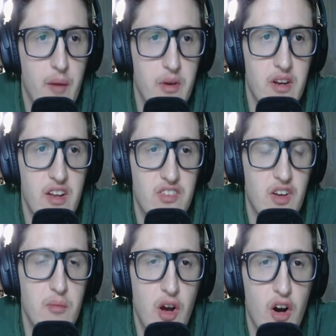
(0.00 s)
It's
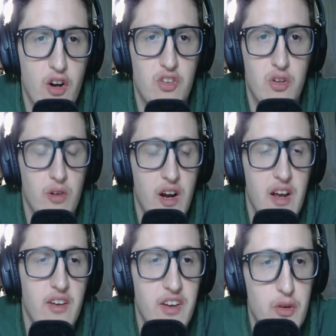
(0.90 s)
going to be hard to,
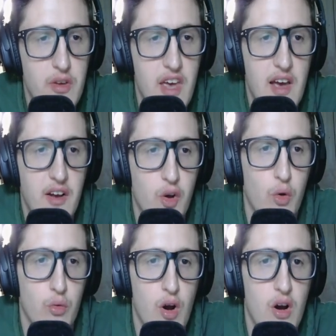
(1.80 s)
right? You can't go
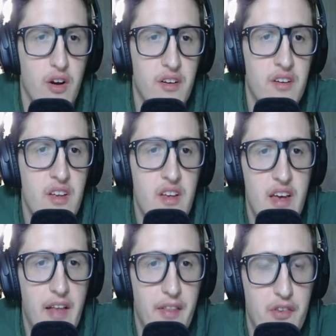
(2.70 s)
wrong
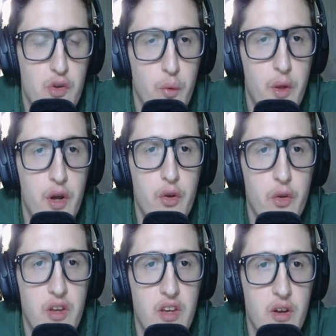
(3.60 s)
unless you
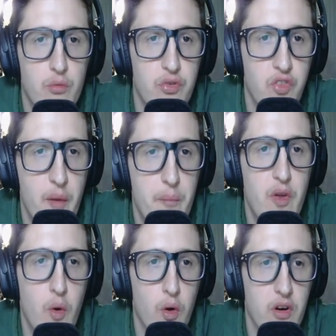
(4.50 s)
literally flip
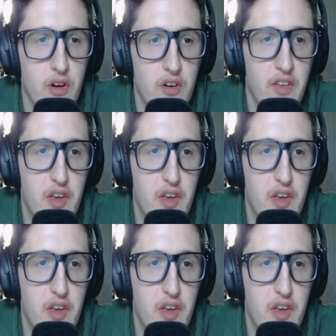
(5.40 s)
the order.